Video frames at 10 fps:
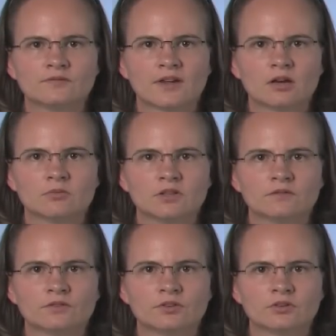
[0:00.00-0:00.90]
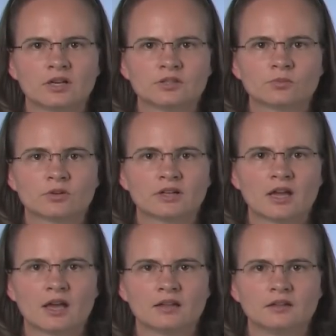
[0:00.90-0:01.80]
environment for transporting a
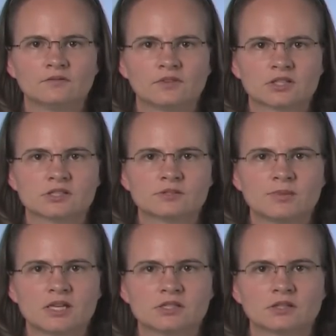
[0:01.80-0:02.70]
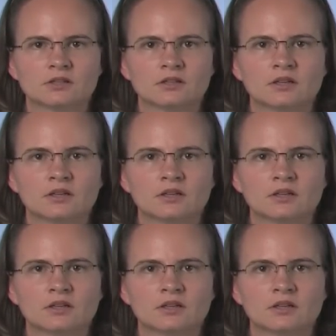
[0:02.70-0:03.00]
highly infectious patient.